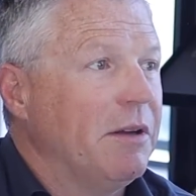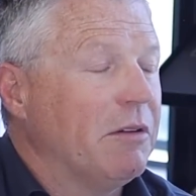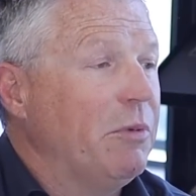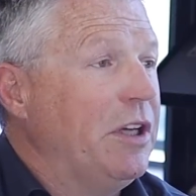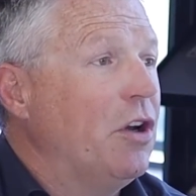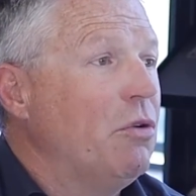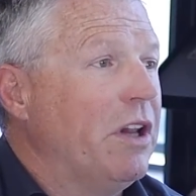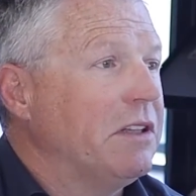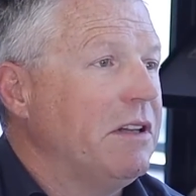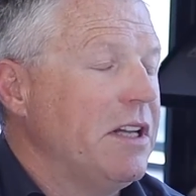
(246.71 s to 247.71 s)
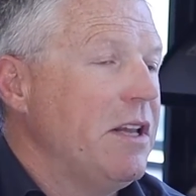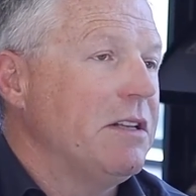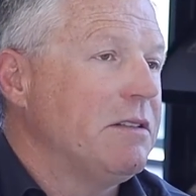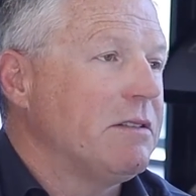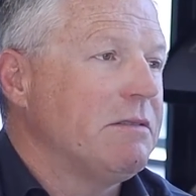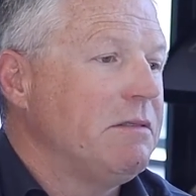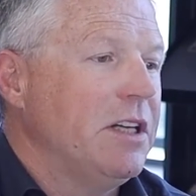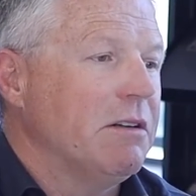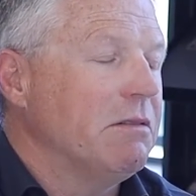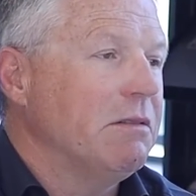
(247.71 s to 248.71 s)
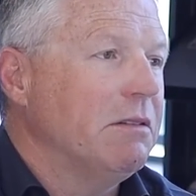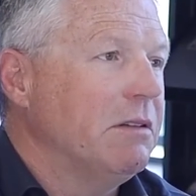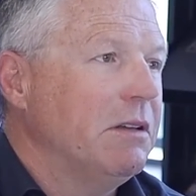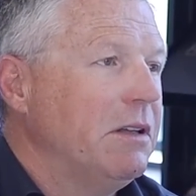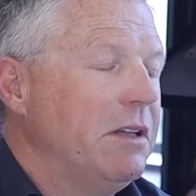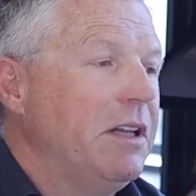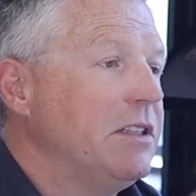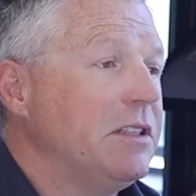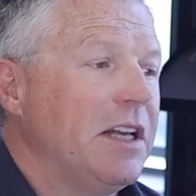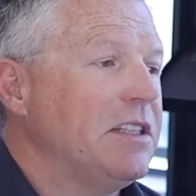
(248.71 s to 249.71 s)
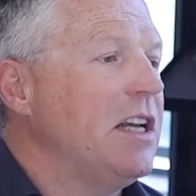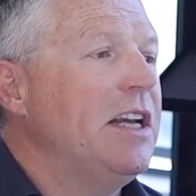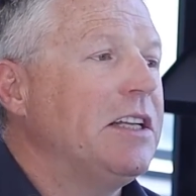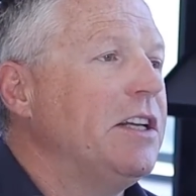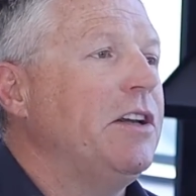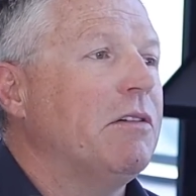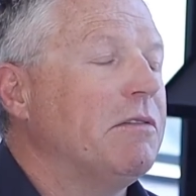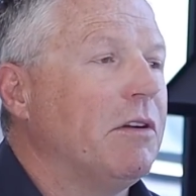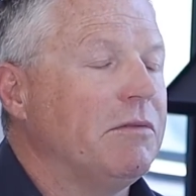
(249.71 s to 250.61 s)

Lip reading: And we know that there's there's a litany of